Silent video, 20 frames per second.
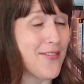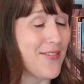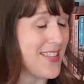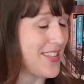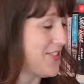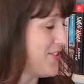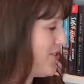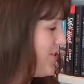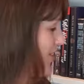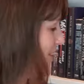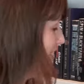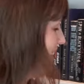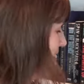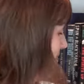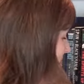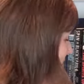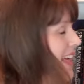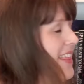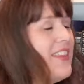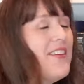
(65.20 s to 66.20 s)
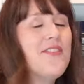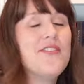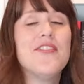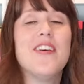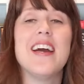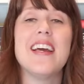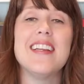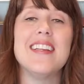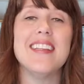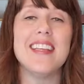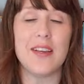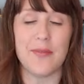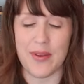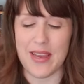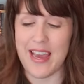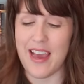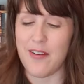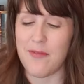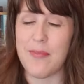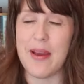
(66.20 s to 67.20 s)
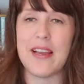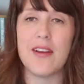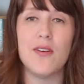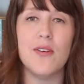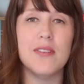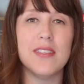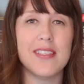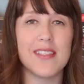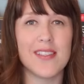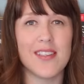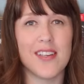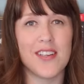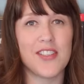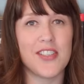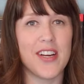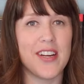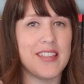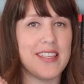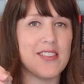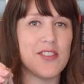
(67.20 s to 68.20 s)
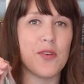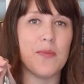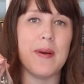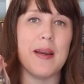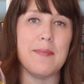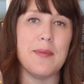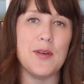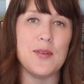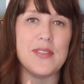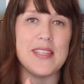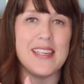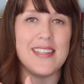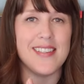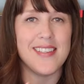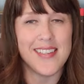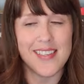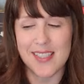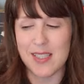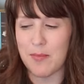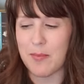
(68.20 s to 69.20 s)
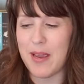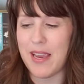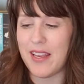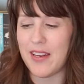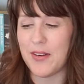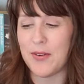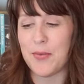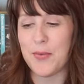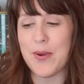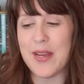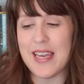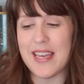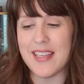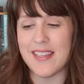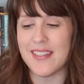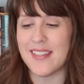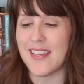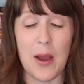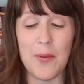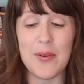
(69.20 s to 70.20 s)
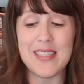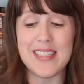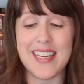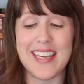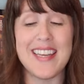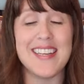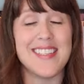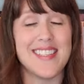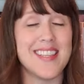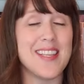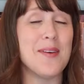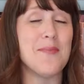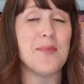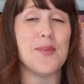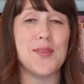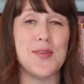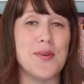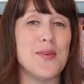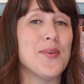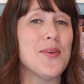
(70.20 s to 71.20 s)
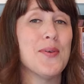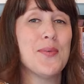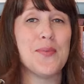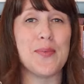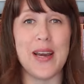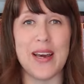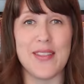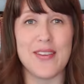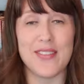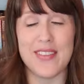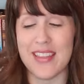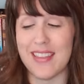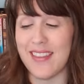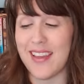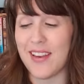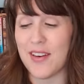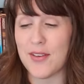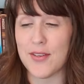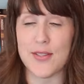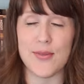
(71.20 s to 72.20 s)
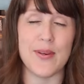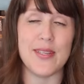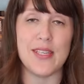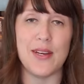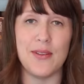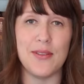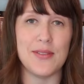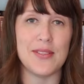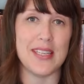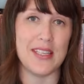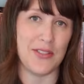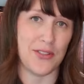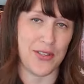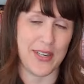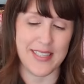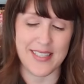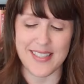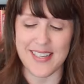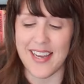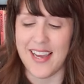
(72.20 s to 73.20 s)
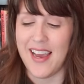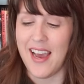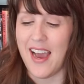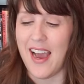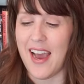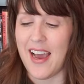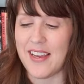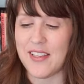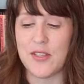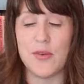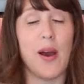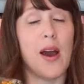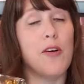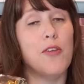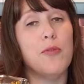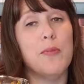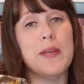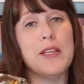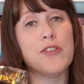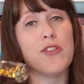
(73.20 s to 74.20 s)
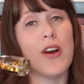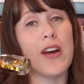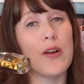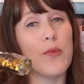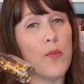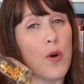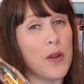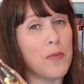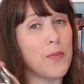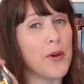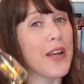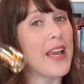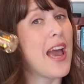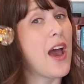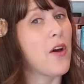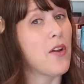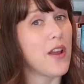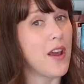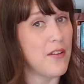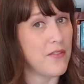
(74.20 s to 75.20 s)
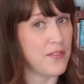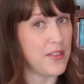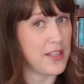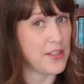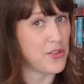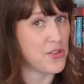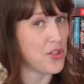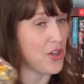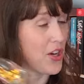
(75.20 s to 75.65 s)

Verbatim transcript: of this jar. And then finally, we have my golden star jar. These are my most anticipated reads. I want to get to them sooner rather than later so I don't lose interest. Uh, so I will be drawing one book out of this